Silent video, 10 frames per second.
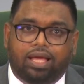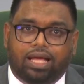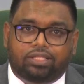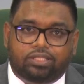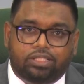
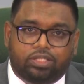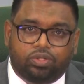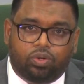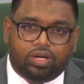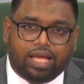and to
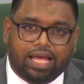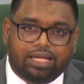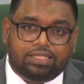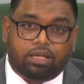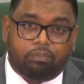secure
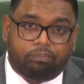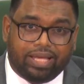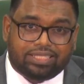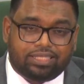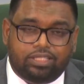Guyana's
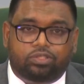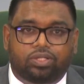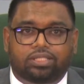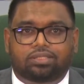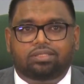best
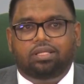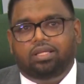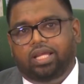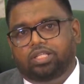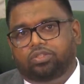interests
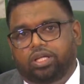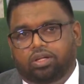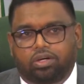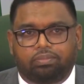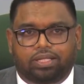in trade
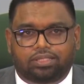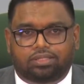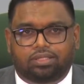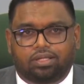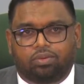
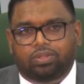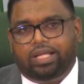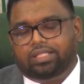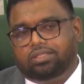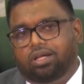agreements with
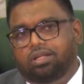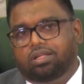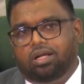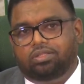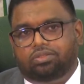external
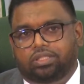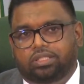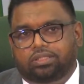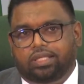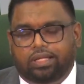
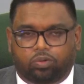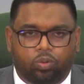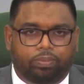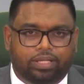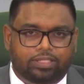countries and
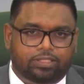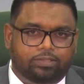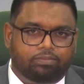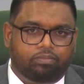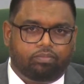
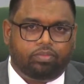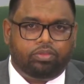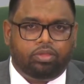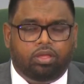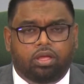groupings.
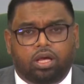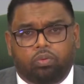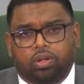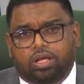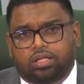
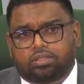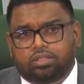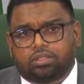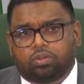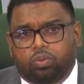We'll
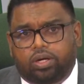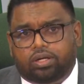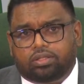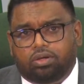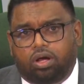continue to
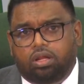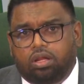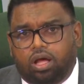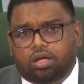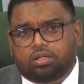work to
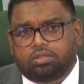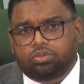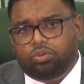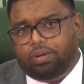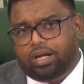unlock
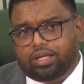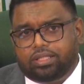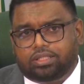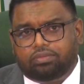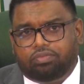new
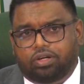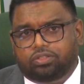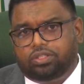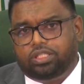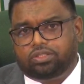markets for our
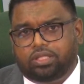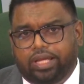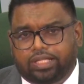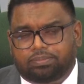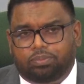traditional
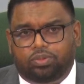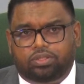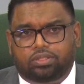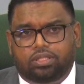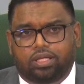
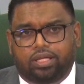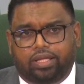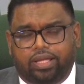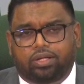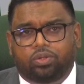exports,
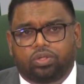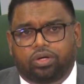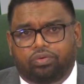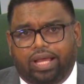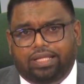
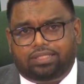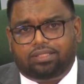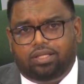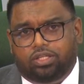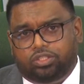including
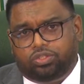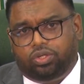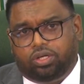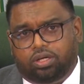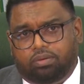rice,
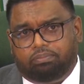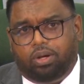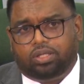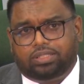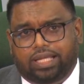sugar,
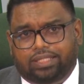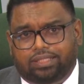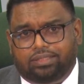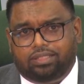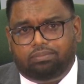bauxite,
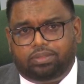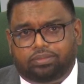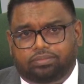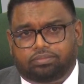and timber.